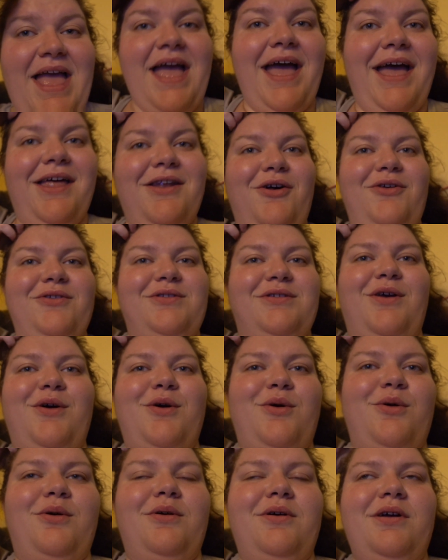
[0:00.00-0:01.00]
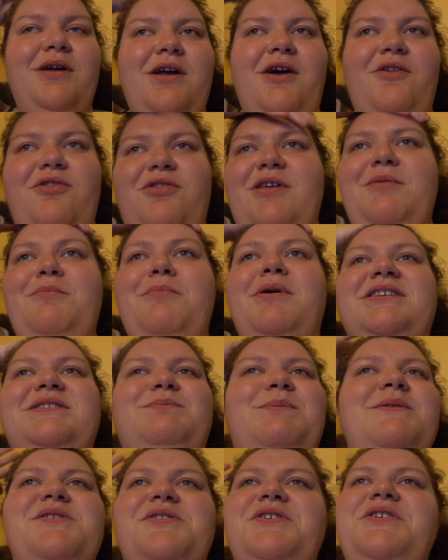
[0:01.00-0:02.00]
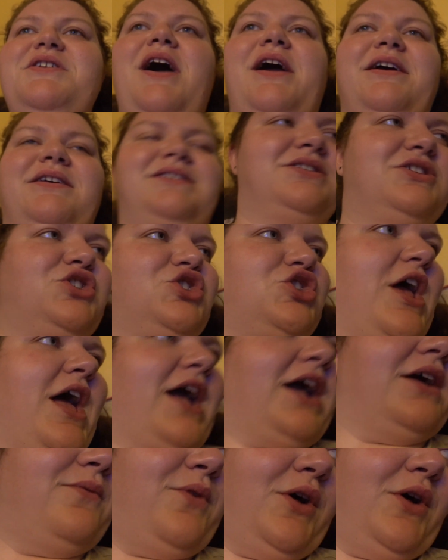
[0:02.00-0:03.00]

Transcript: And also, this must be the nicest shack of